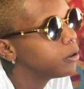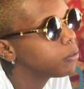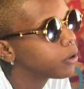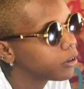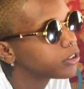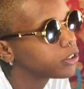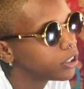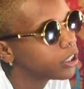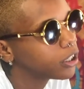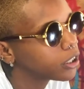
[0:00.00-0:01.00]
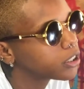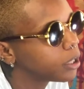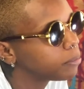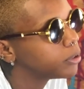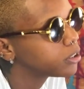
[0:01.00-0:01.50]
were seeking
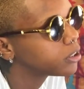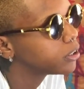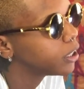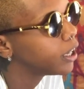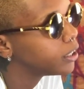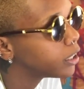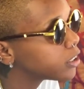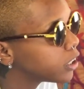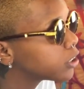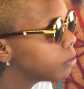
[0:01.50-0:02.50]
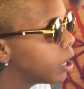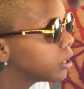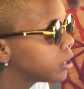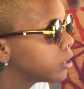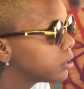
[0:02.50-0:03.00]
acceptance in their sexuality.
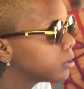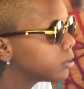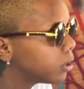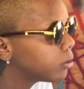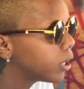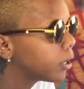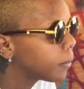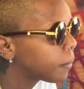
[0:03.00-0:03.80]
So yeah.